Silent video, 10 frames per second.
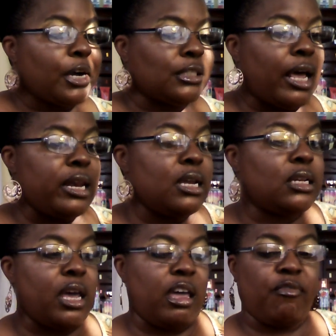because I
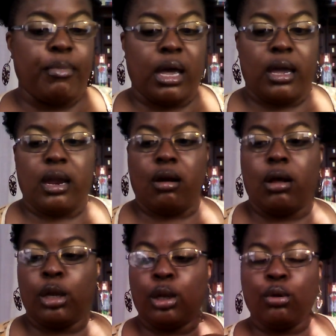need to have my
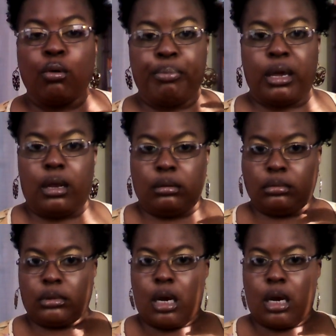hair a little bit